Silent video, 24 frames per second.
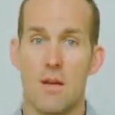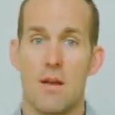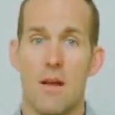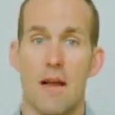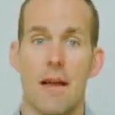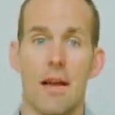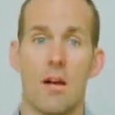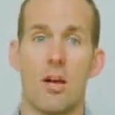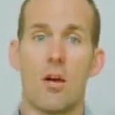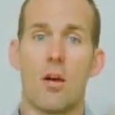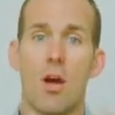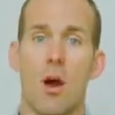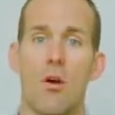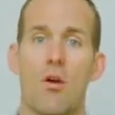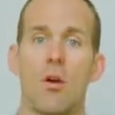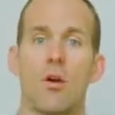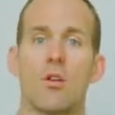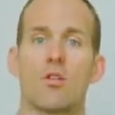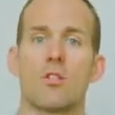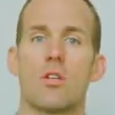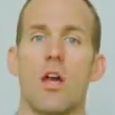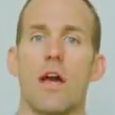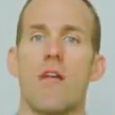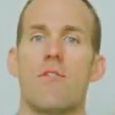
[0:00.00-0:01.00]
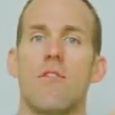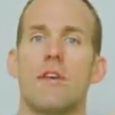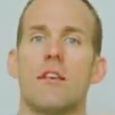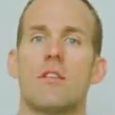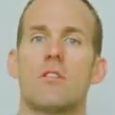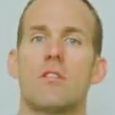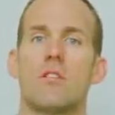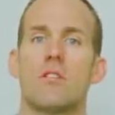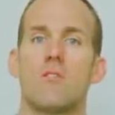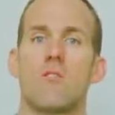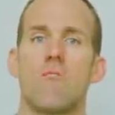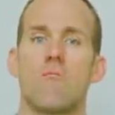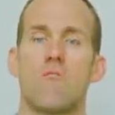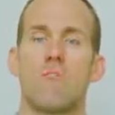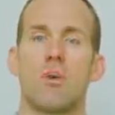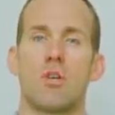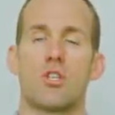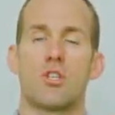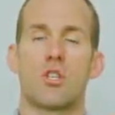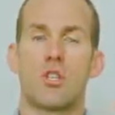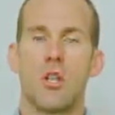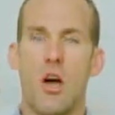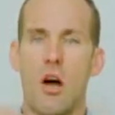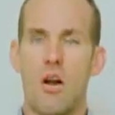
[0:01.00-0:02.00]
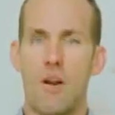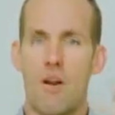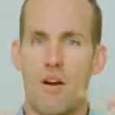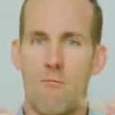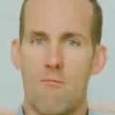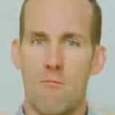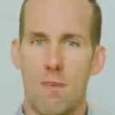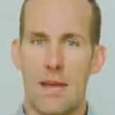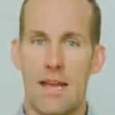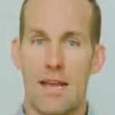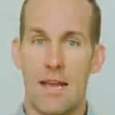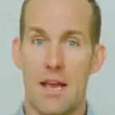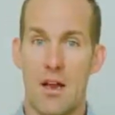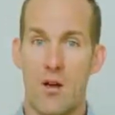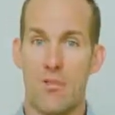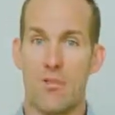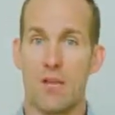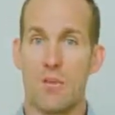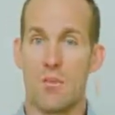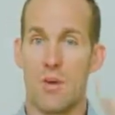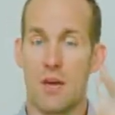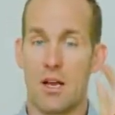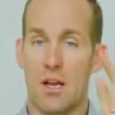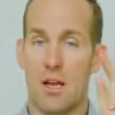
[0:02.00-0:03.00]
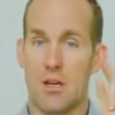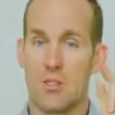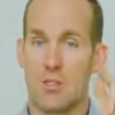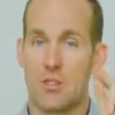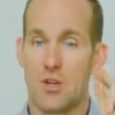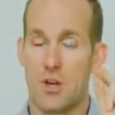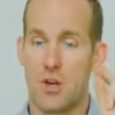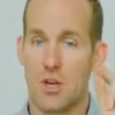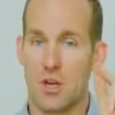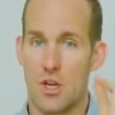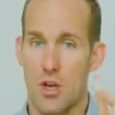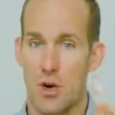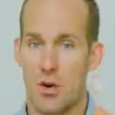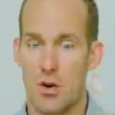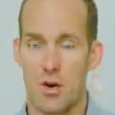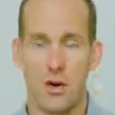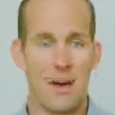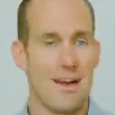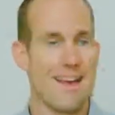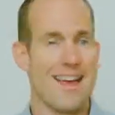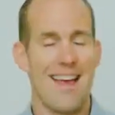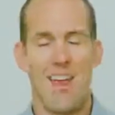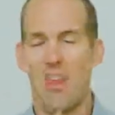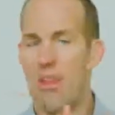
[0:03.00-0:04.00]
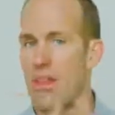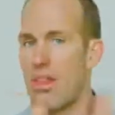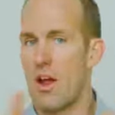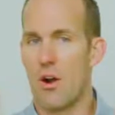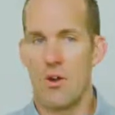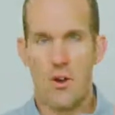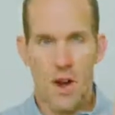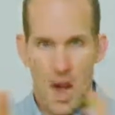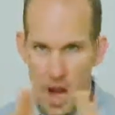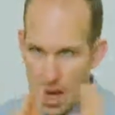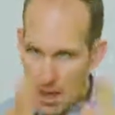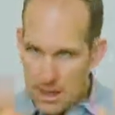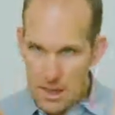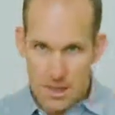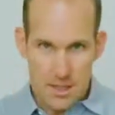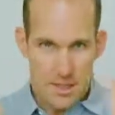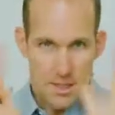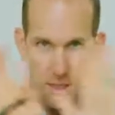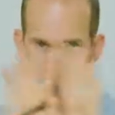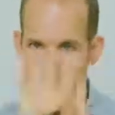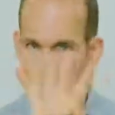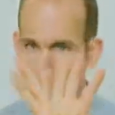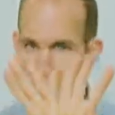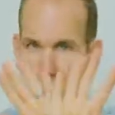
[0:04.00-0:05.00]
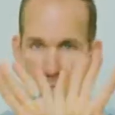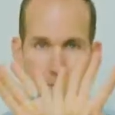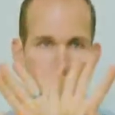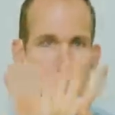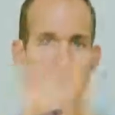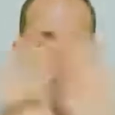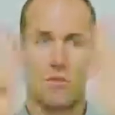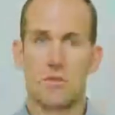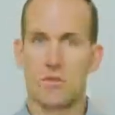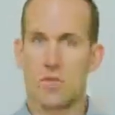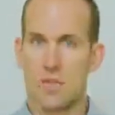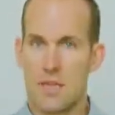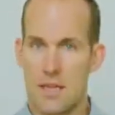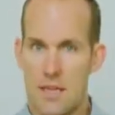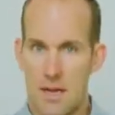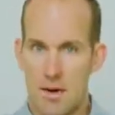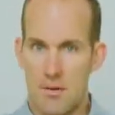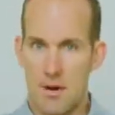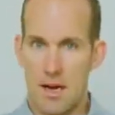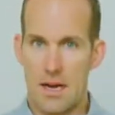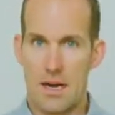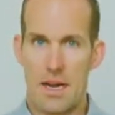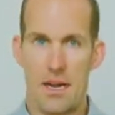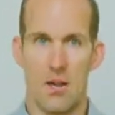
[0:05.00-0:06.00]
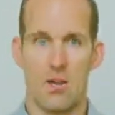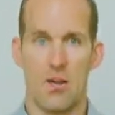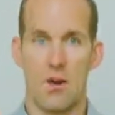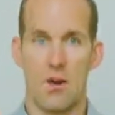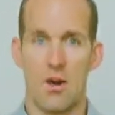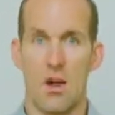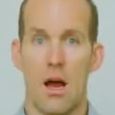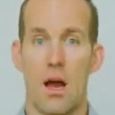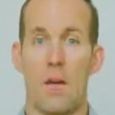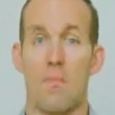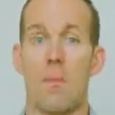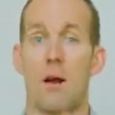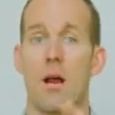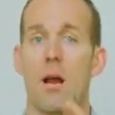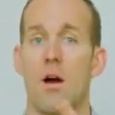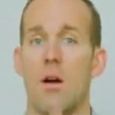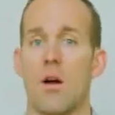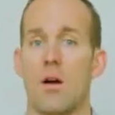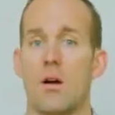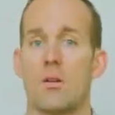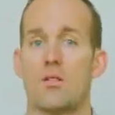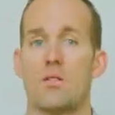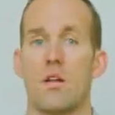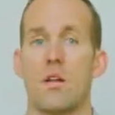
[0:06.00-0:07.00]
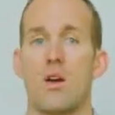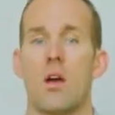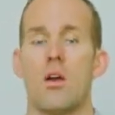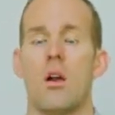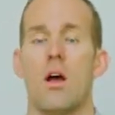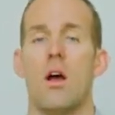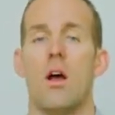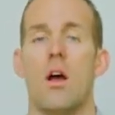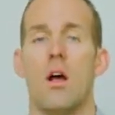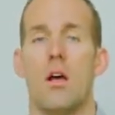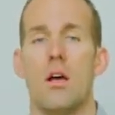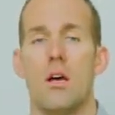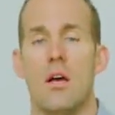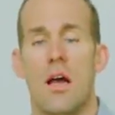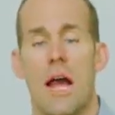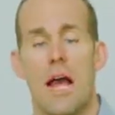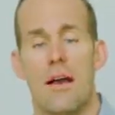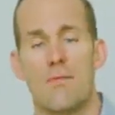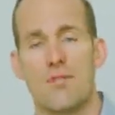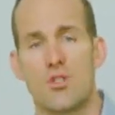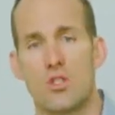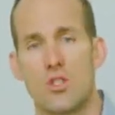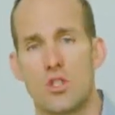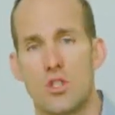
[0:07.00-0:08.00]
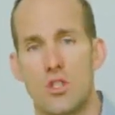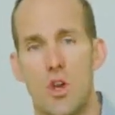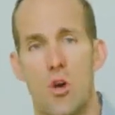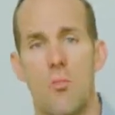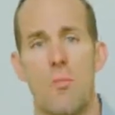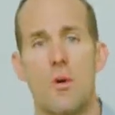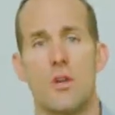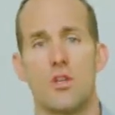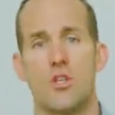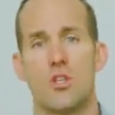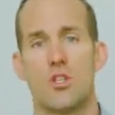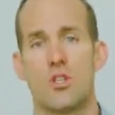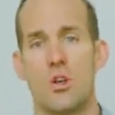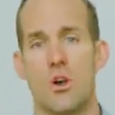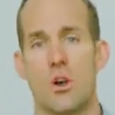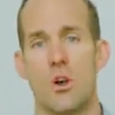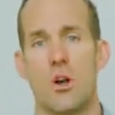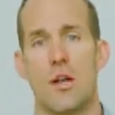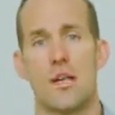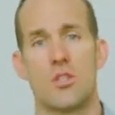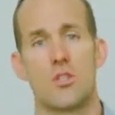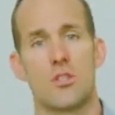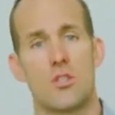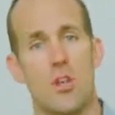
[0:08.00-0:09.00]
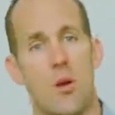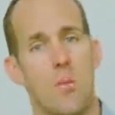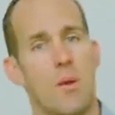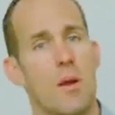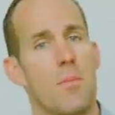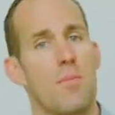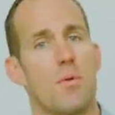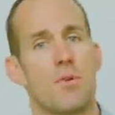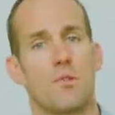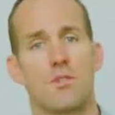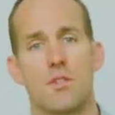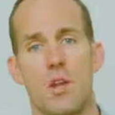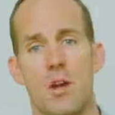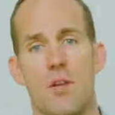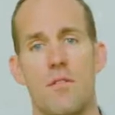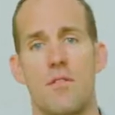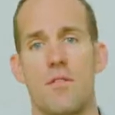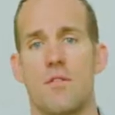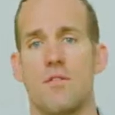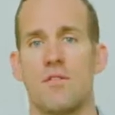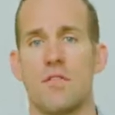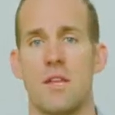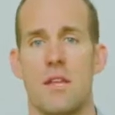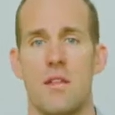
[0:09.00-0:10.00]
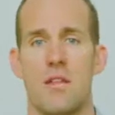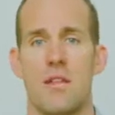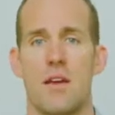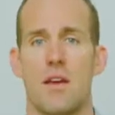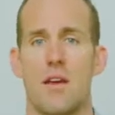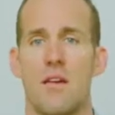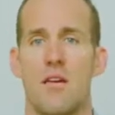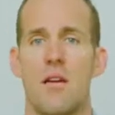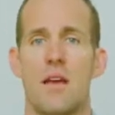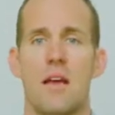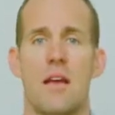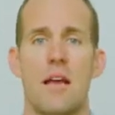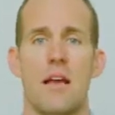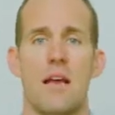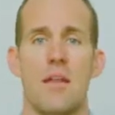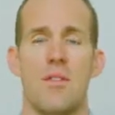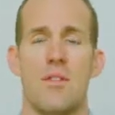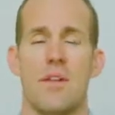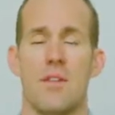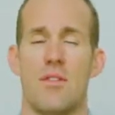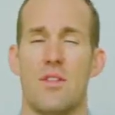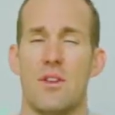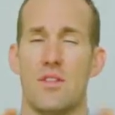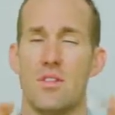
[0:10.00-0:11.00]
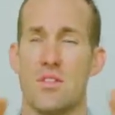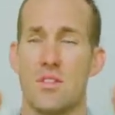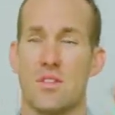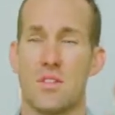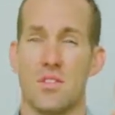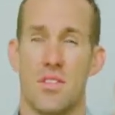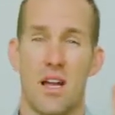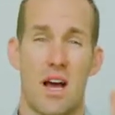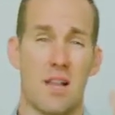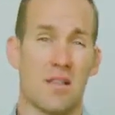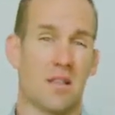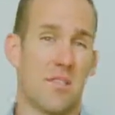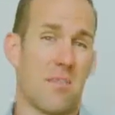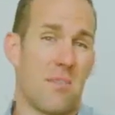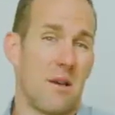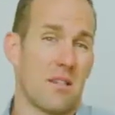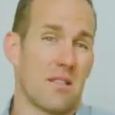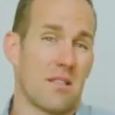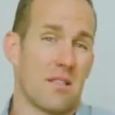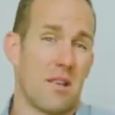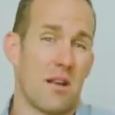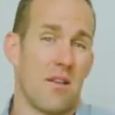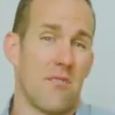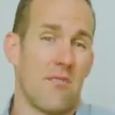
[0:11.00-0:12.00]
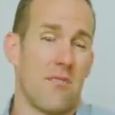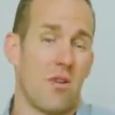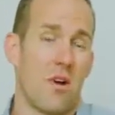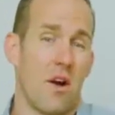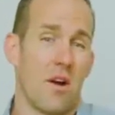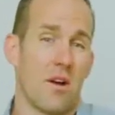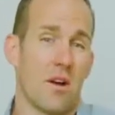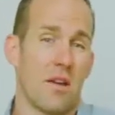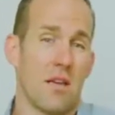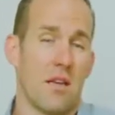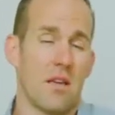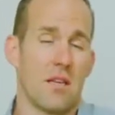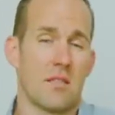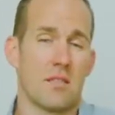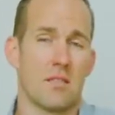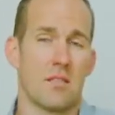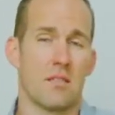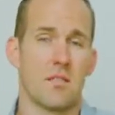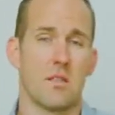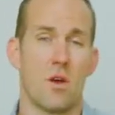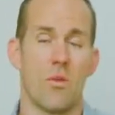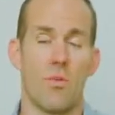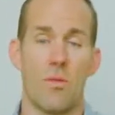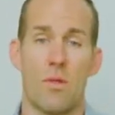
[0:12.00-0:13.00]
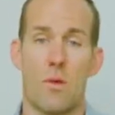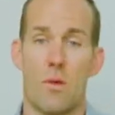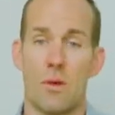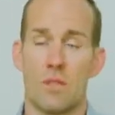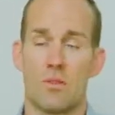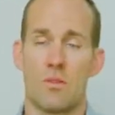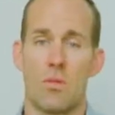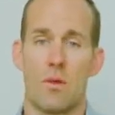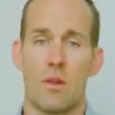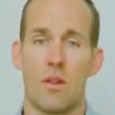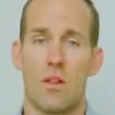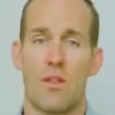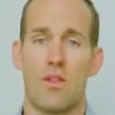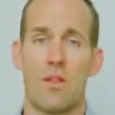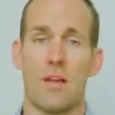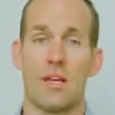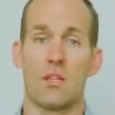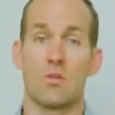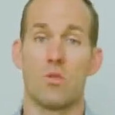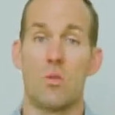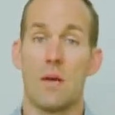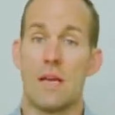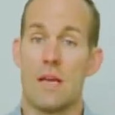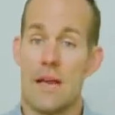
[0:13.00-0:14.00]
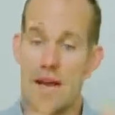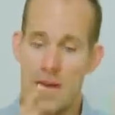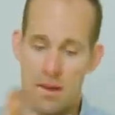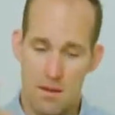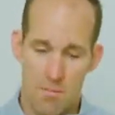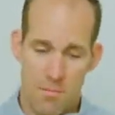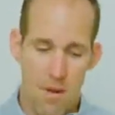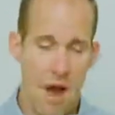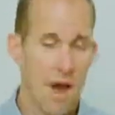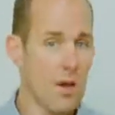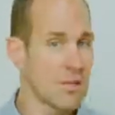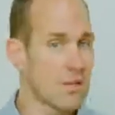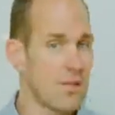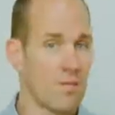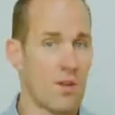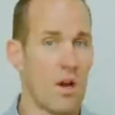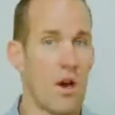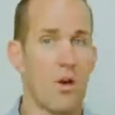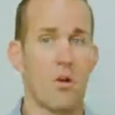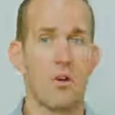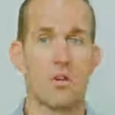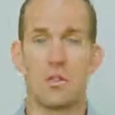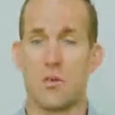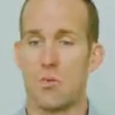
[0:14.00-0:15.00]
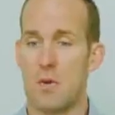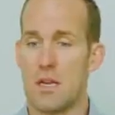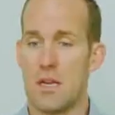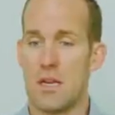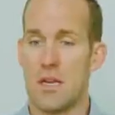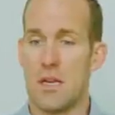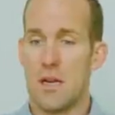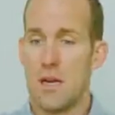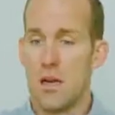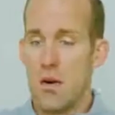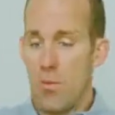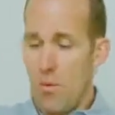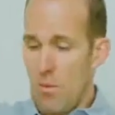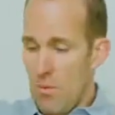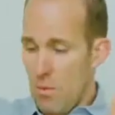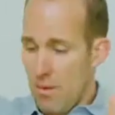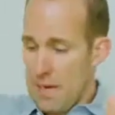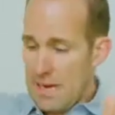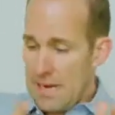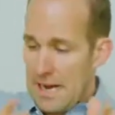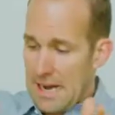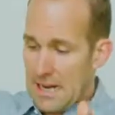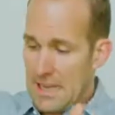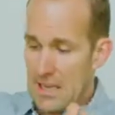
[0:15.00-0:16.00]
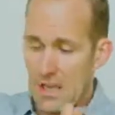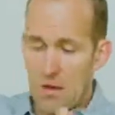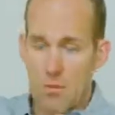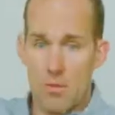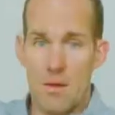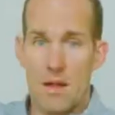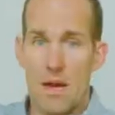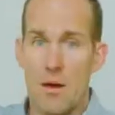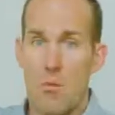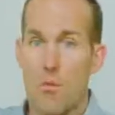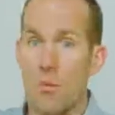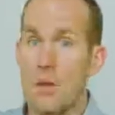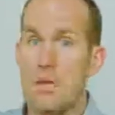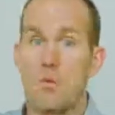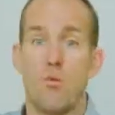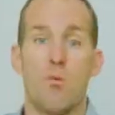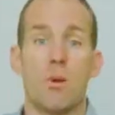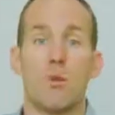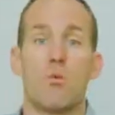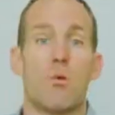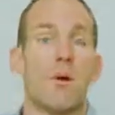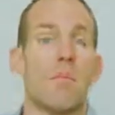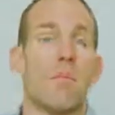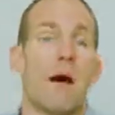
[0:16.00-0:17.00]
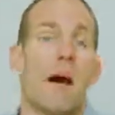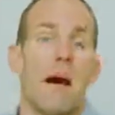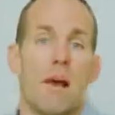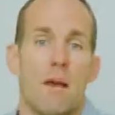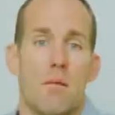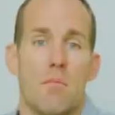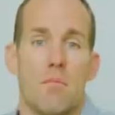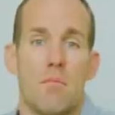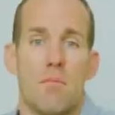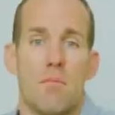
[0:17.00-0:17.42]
And Go-Gurts have a persona of being healthy because they're yogurt. They're not. Let's just, I'm just gonna say that right now. They're not because they are have so much sugar and so many preservatives in there that they're just not the best thing for our kids. And so what's one of the things we had the box of yogurts and we, when we got done with that, we, we quit buying them.